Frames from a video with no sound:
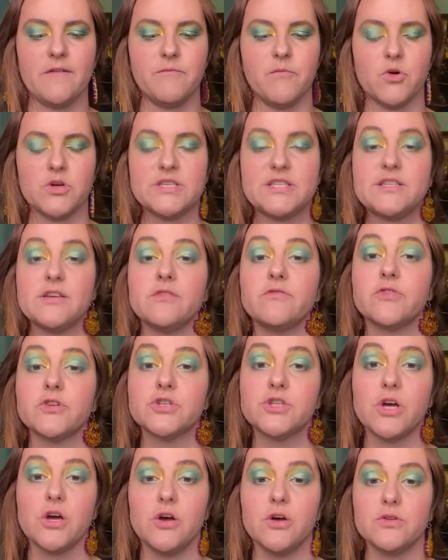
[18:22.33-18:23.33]
more silver
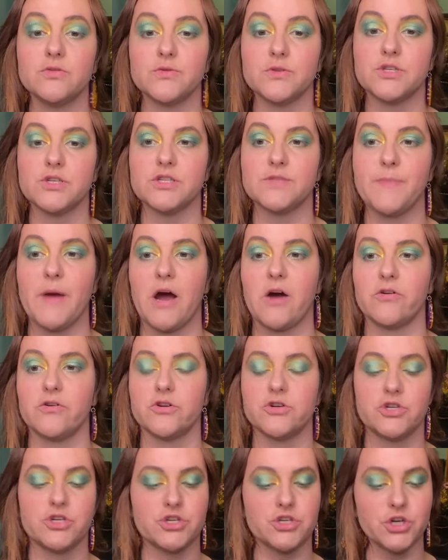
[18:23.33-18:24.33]
tones, which is
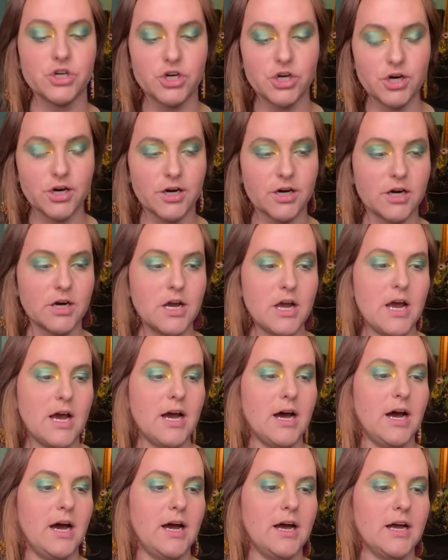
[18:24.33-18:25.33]
powdered sugar.
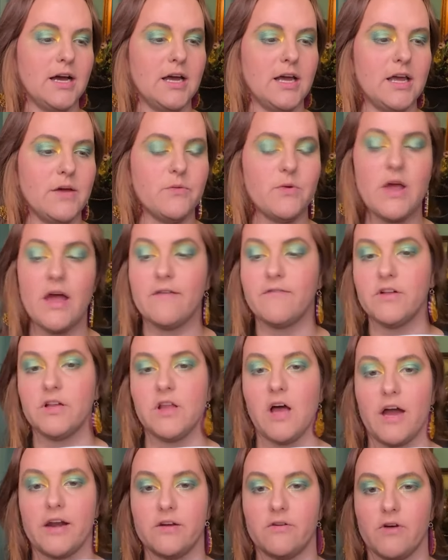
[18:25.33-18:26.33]
We have a
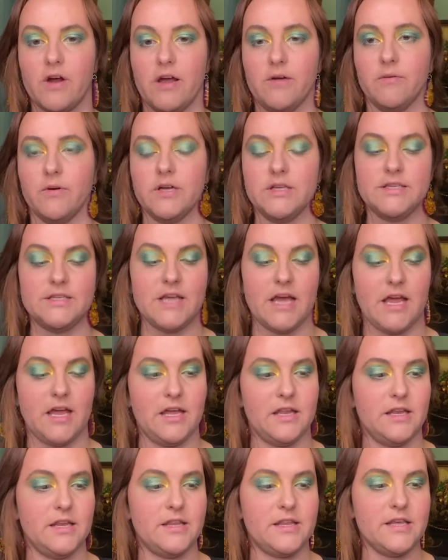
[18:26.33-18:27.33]
lot of great ones,
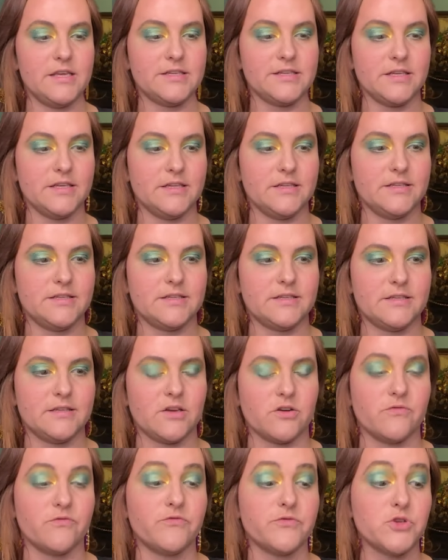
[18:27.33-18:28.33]
and
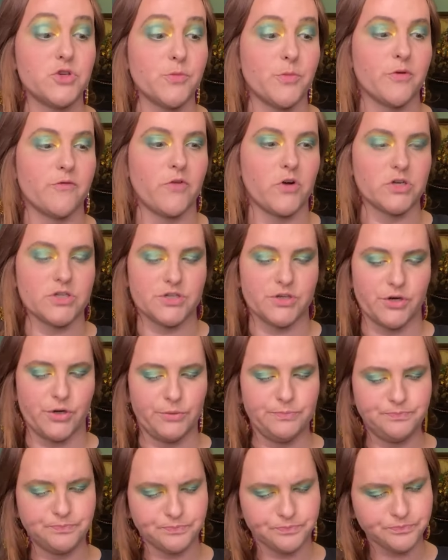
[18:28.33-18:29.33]
they're super
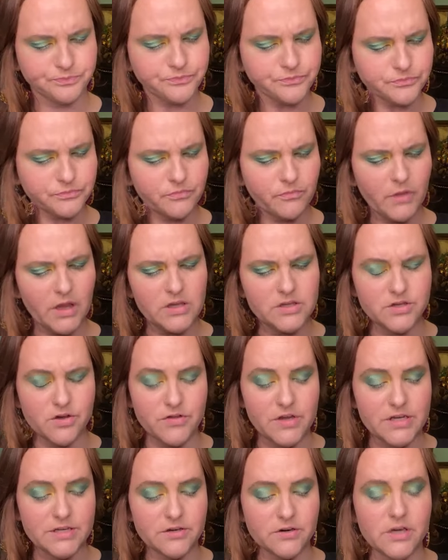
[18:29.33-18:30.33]
versatile. So
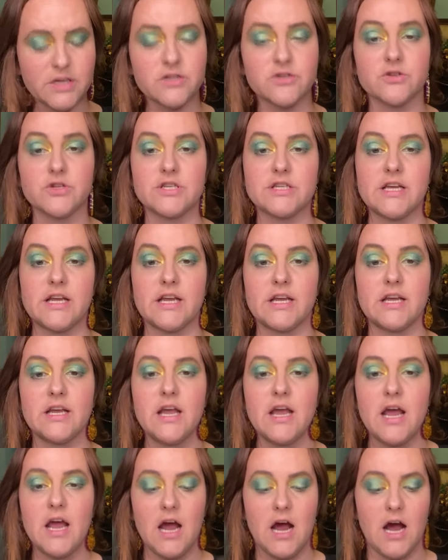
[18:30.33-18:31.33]
these are interesting.